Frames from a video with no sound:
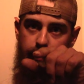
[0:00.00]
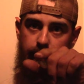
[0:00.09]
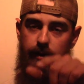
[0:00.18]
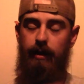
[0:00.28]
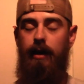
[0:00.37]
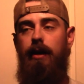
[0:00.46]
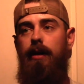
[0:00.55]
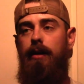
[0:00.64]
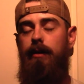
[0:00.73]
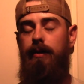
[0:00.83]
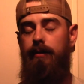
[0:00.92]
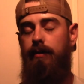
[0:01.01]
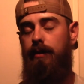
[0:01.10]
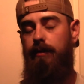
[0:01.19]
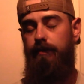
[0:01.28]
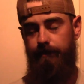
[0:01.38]
you'll
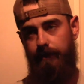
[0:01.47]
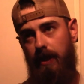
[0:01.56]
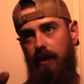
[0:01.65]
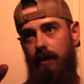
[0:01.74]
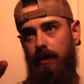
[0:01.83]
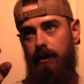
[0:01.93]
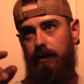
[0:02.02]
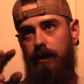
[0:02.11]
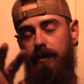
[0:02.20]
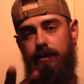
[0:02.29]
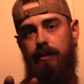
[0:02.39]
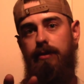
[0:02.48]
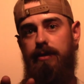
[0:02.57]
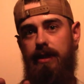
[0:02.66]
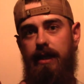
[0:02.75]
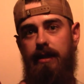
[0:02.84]
have two
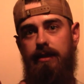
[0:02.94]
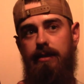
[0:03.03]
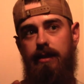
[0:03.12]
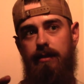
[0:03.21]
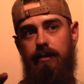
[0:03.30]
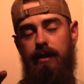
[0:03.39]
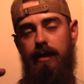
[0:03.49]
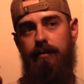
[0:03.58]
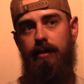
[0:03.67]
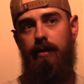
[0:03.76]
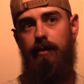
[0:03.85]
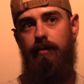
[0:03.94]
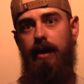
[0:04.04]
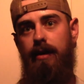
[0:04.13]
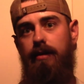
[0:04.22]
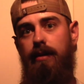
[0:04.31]
sides. You'll have a
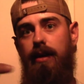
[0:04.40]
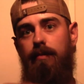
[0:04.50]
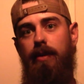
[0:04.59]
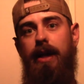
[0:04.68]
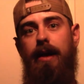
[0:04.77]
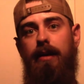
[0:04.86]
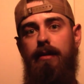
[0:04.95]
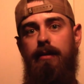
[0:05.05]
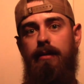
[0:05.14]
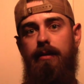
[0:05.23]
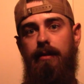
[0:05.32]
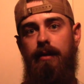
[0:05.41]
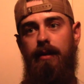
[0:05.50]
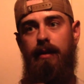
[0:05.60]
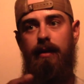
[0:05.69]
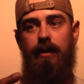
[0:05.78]
red and a black.
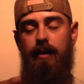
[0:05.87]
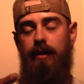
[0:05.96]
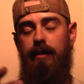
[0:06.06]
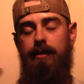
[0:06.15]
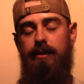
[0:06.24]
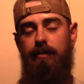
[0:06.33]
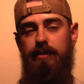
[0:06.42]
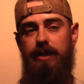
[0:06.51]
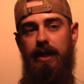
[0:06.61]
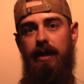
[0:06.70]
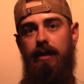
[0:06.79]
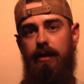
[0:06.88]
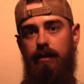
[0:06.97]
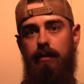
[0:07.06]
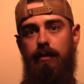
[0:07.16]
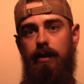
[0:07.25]
Some say
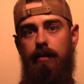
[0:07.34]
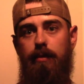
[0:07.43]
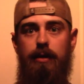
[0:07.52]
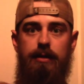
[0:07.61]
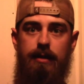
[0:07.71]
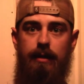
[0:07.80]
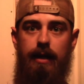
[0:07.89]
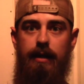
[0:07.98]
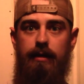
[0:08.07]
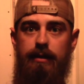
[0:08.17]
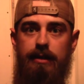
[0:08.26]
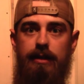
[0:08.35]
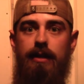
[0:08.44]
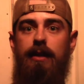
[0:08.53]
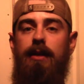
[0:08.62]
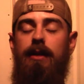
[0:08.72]
numbers, letters,
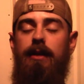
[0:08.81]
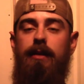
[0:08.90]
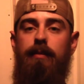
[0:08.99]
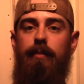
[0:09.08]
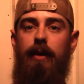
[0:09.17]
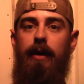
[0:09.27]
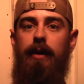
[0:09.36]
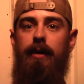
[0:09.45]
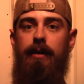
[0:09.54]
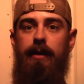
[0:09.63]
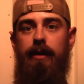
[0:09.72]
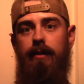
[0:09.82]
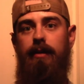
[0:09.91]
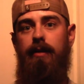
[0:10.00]
but here